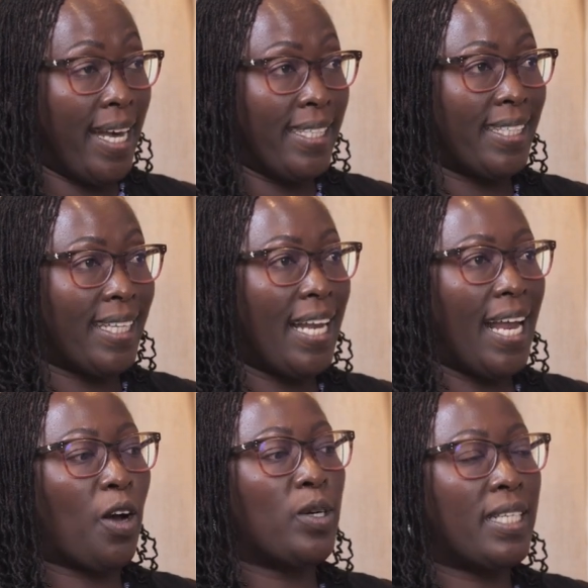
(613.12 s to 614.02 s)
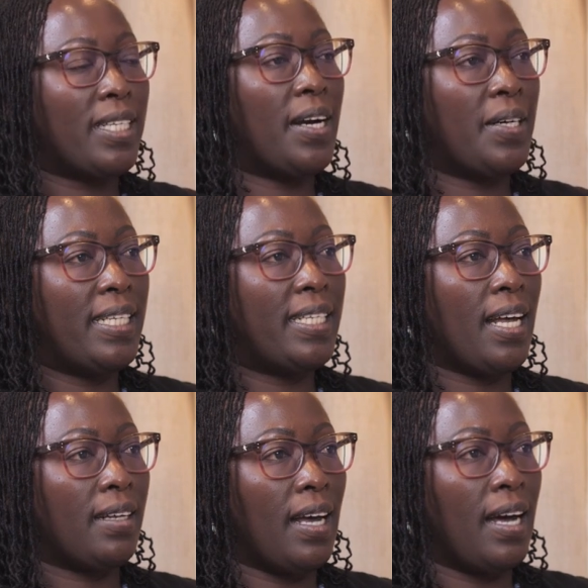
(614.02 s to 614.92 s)
Yes, and I consider it
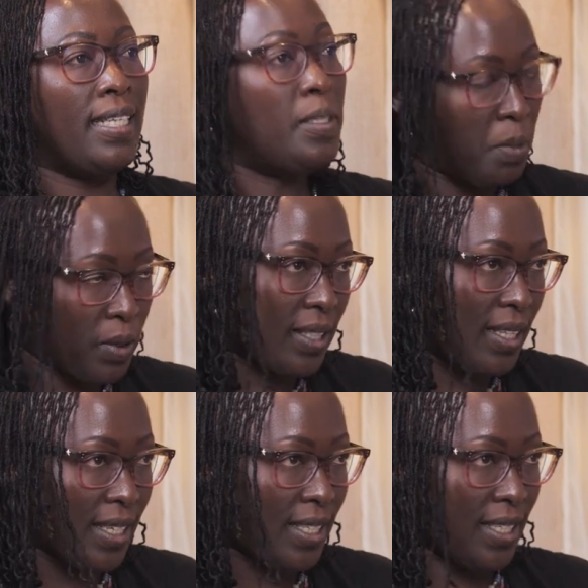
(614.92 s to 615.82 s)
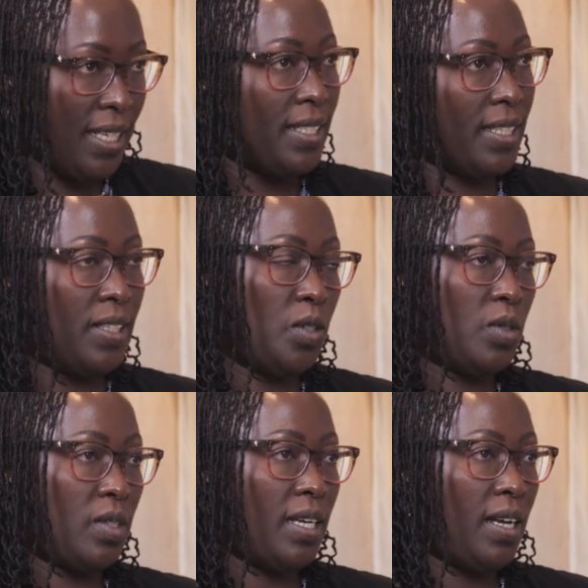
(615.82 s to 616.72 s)
an input that
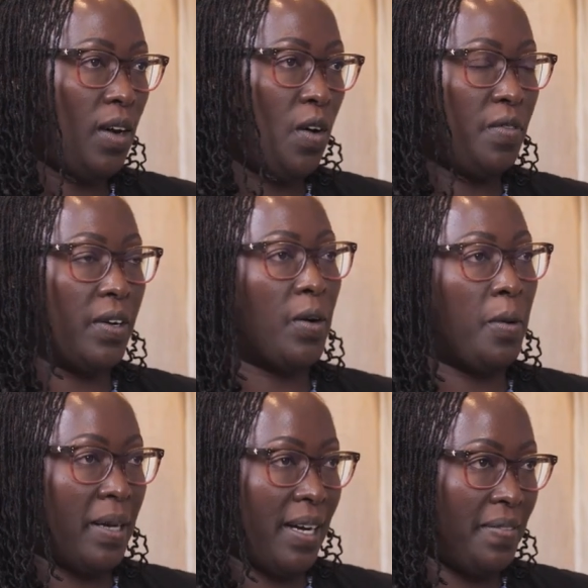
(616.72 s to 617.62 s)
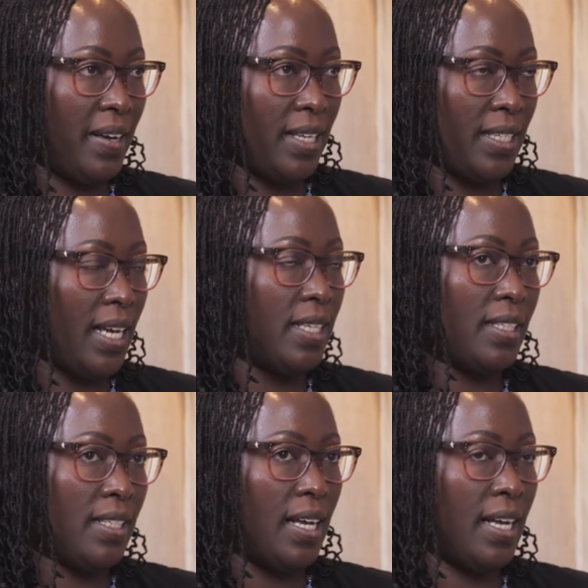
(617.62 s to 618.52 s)
Institute of Economic Affairs
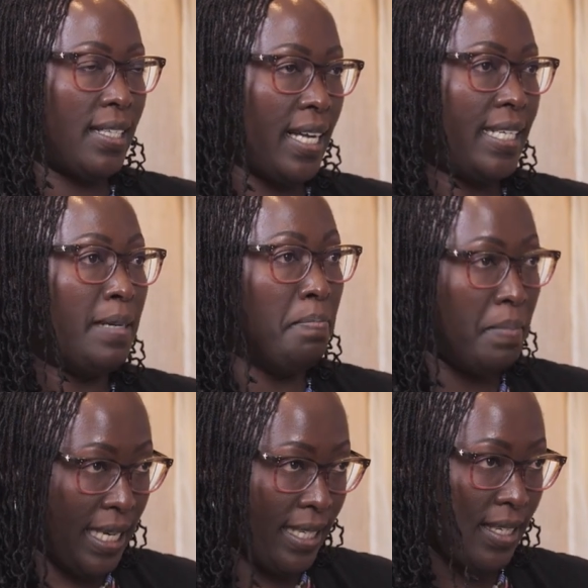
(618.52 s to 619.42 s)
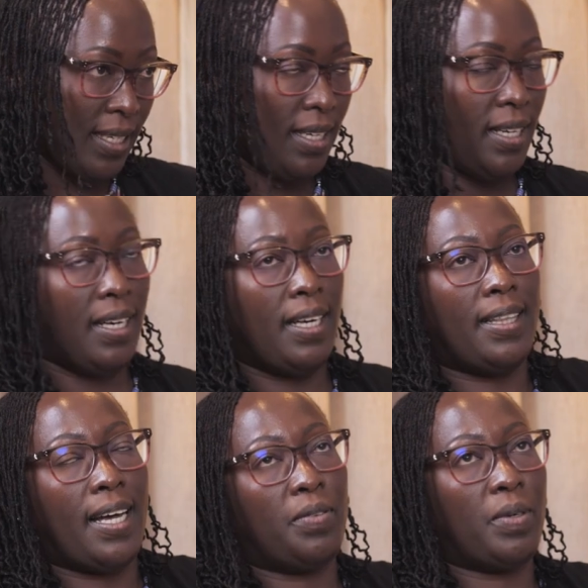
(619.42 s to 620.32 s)
and SID made
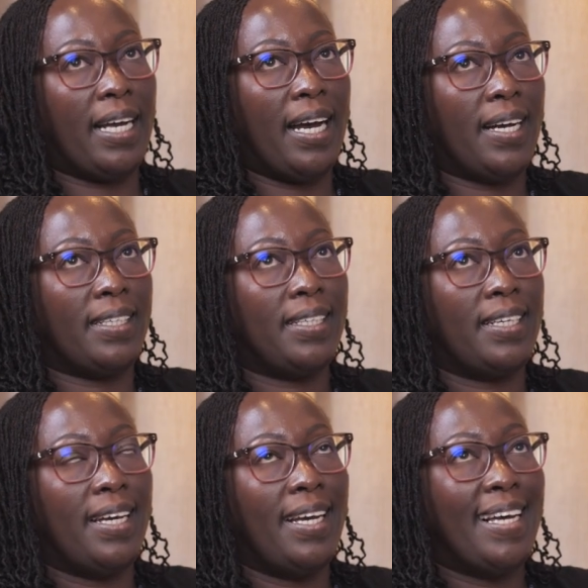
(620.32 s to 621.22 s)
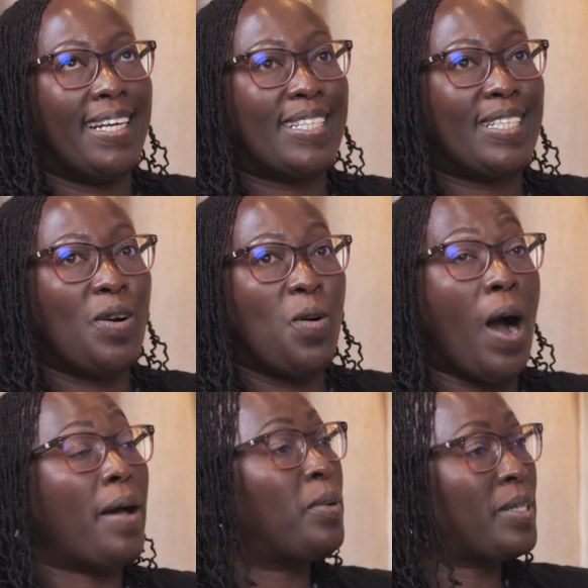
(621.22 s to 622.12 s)
in that regard. So
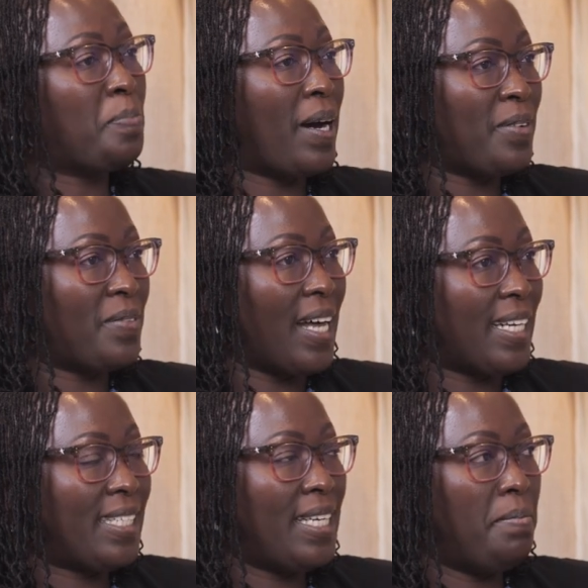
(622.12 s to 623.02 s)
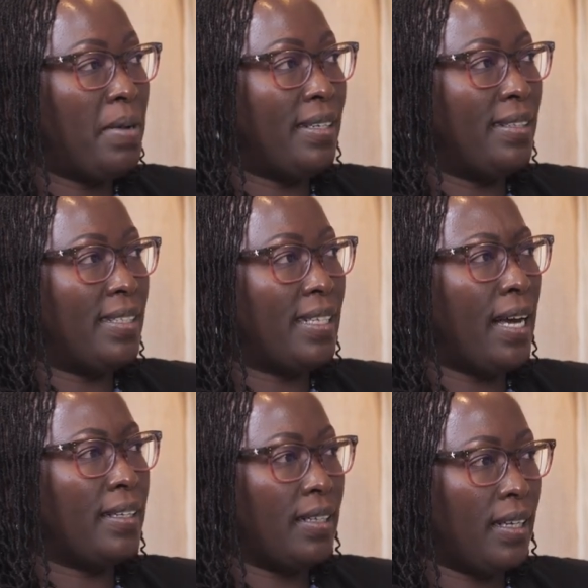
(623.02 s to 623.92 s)
I was part of that team, and
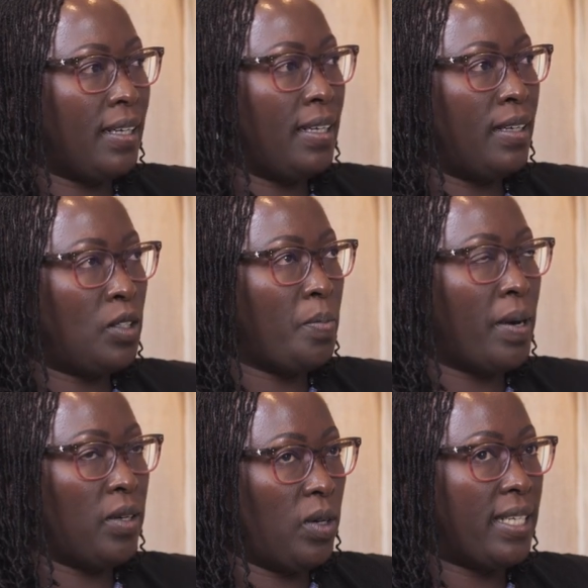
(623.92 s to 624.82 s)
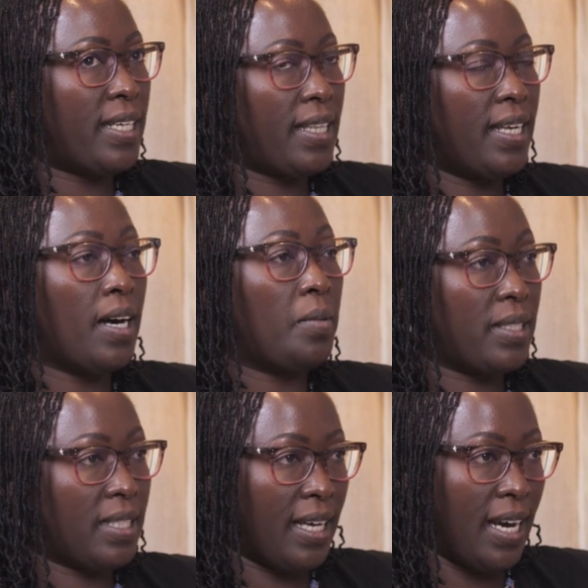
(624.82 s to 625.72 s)
I, to my knowledge, I think I
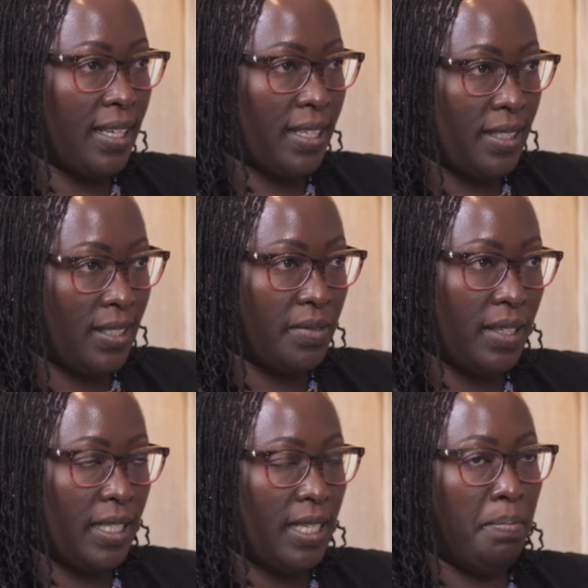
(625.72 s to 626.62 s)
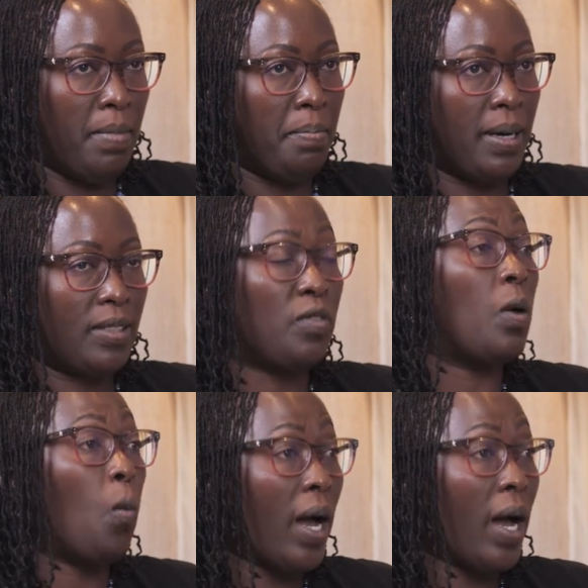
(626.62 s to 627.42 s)
was the youngest of the team members of the